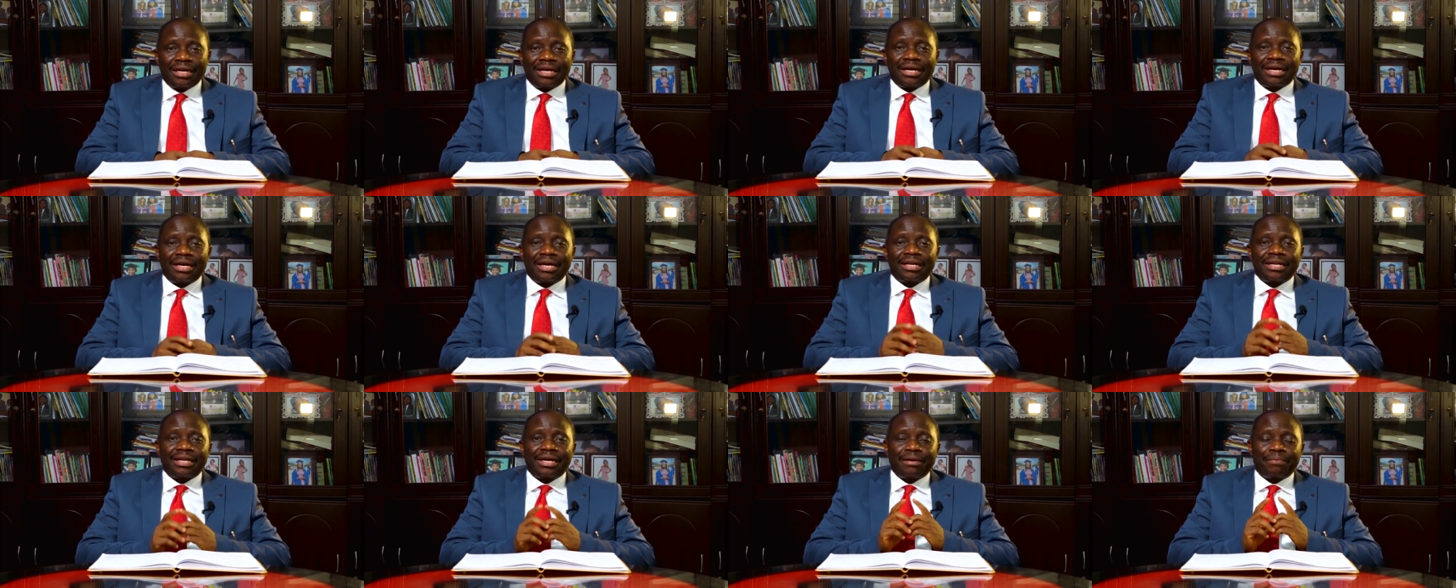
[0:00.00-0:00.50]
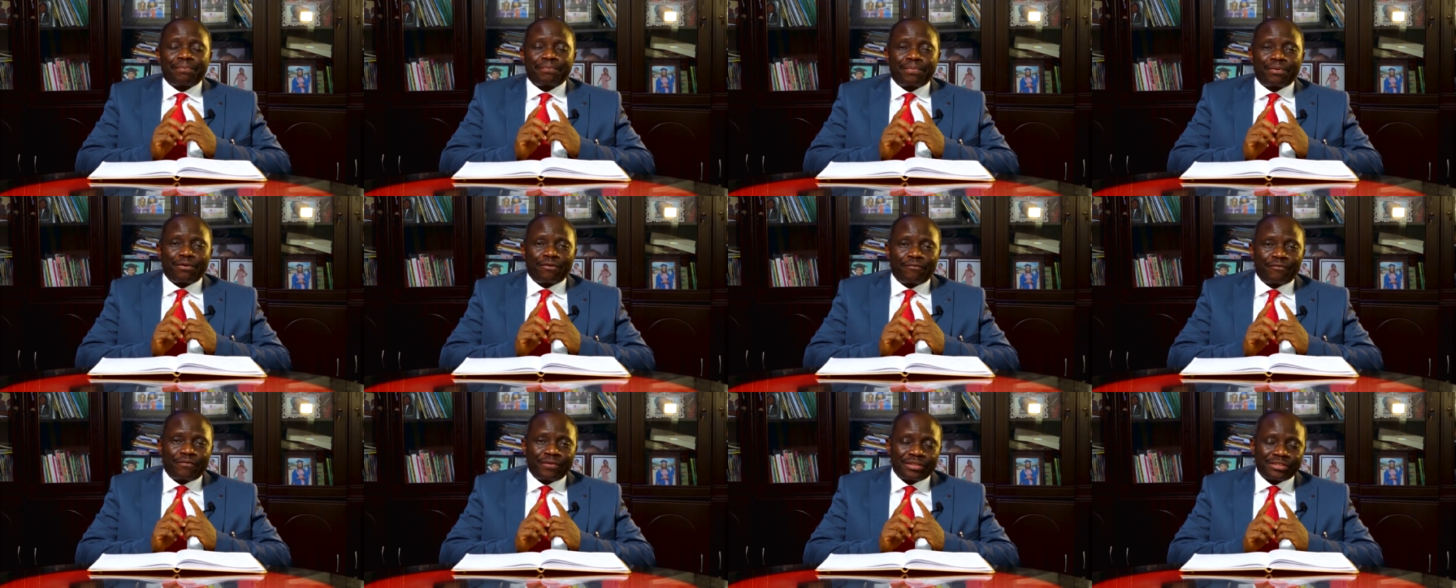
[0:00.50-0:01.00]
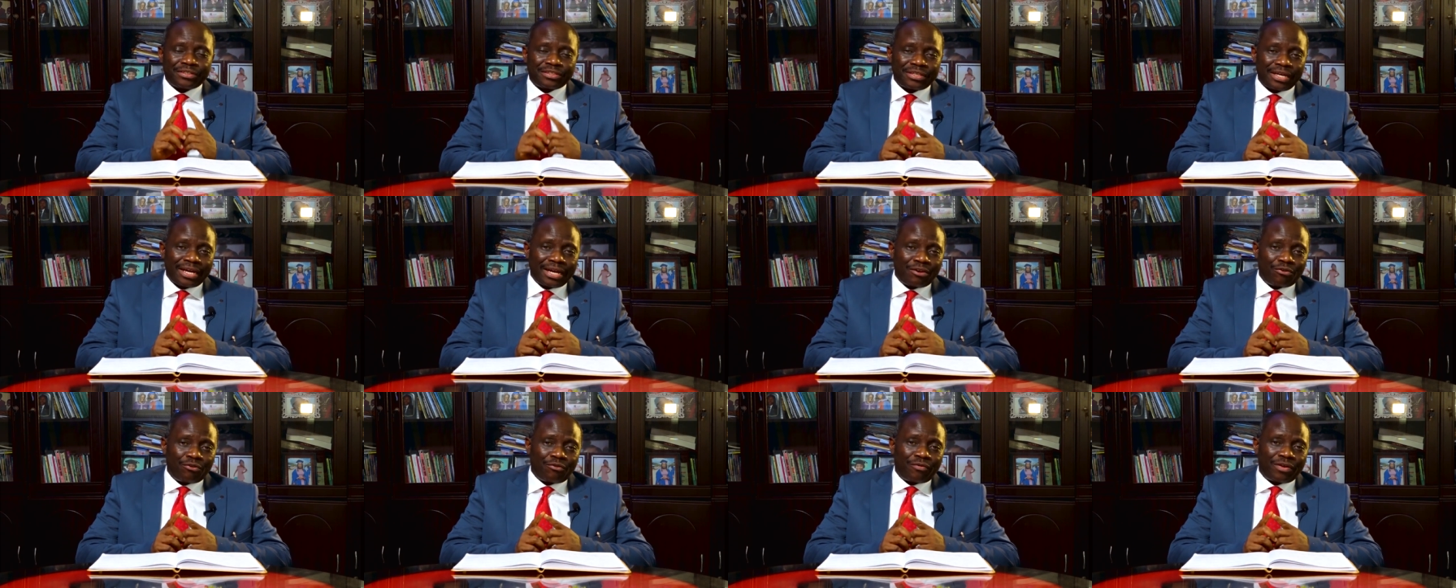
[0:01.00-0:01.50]
And I prophesy
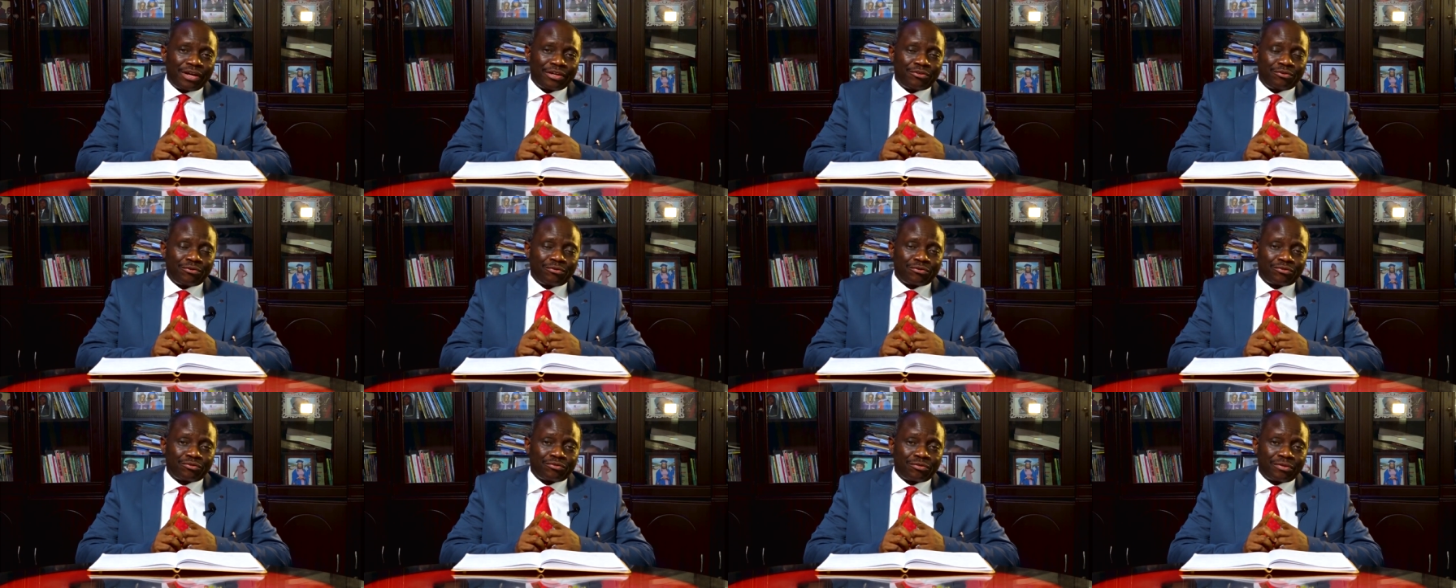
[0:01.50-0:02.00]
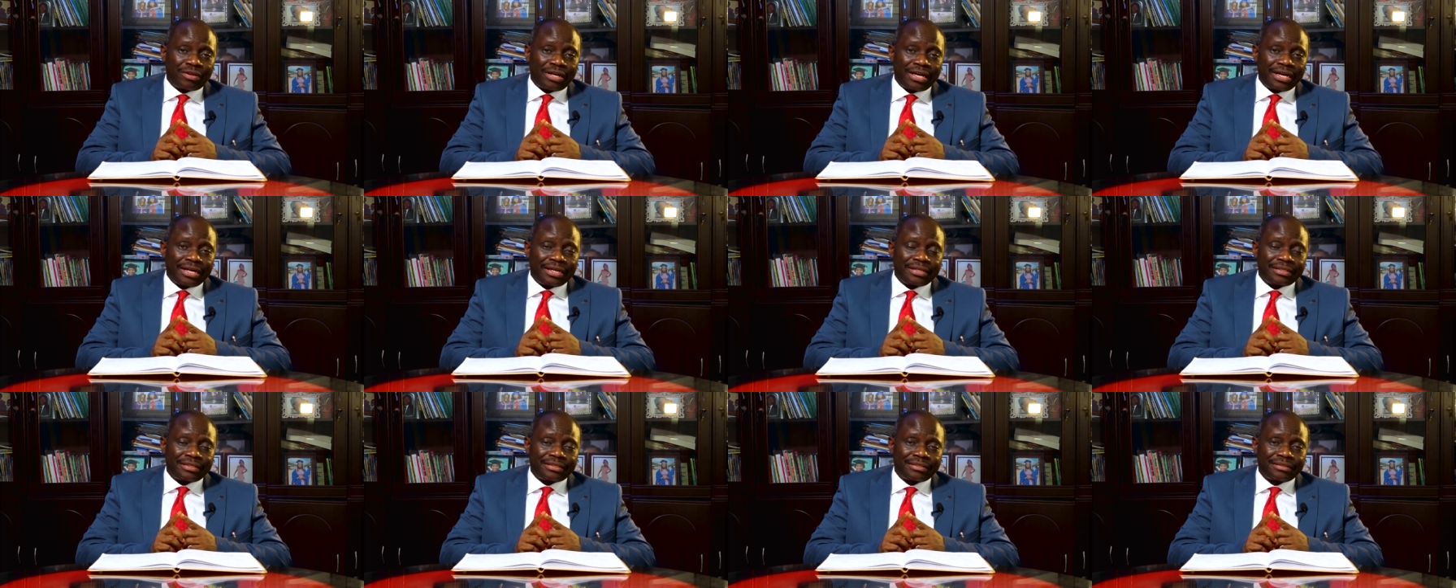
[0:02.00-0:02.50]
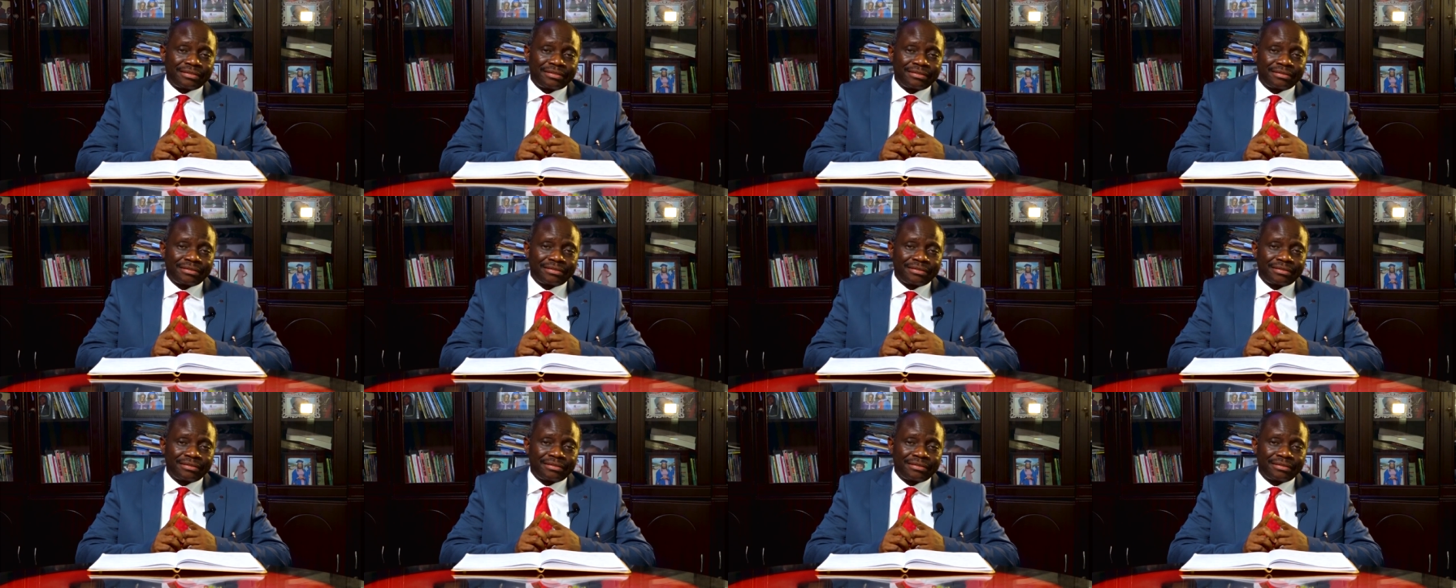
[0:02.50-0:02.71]
over you tonight